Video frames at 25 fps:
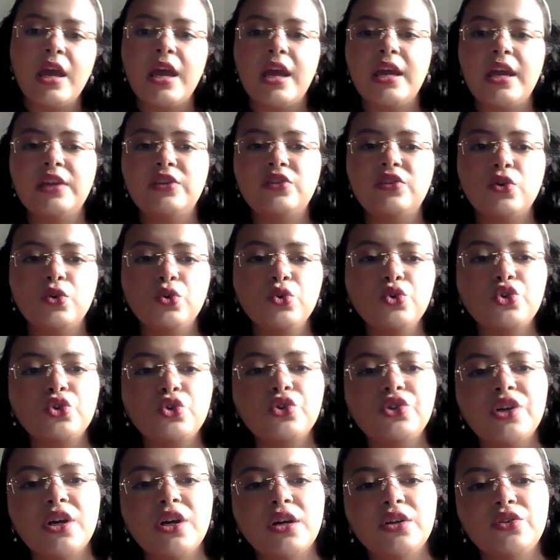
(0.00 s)
It's crucial
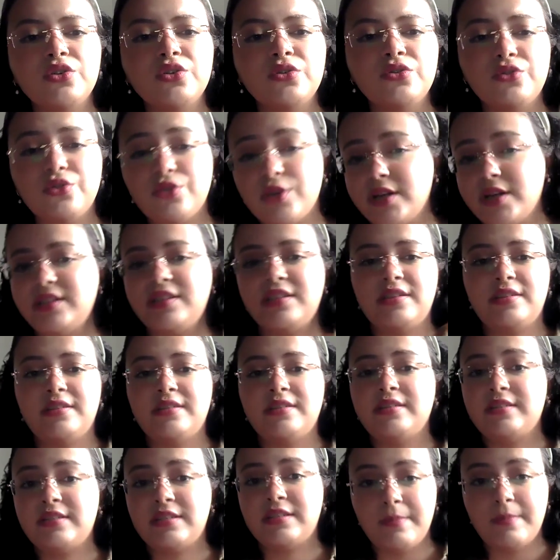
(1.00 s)
to address
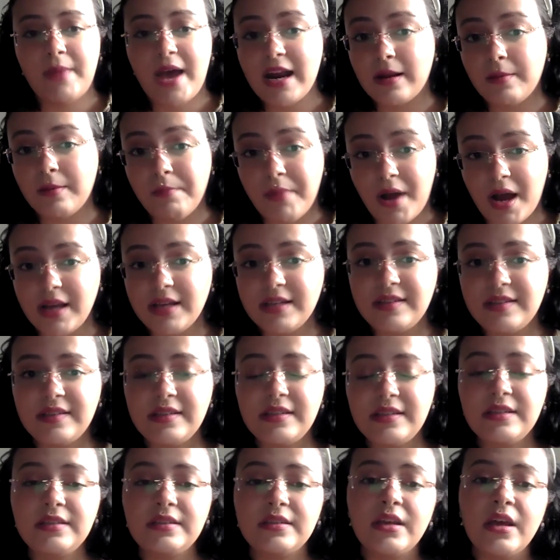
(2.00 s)
systematic
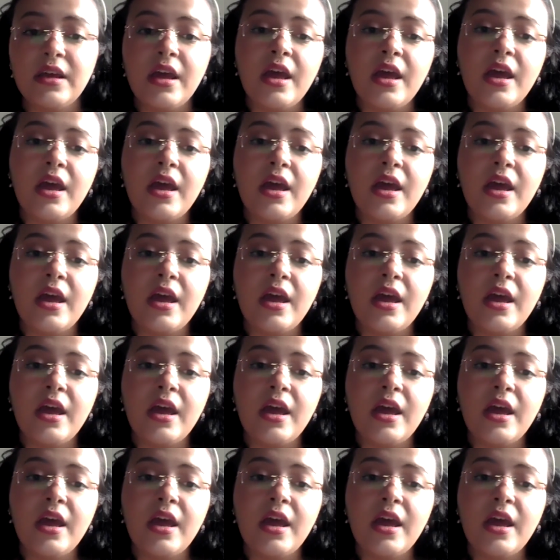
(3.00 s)
biases,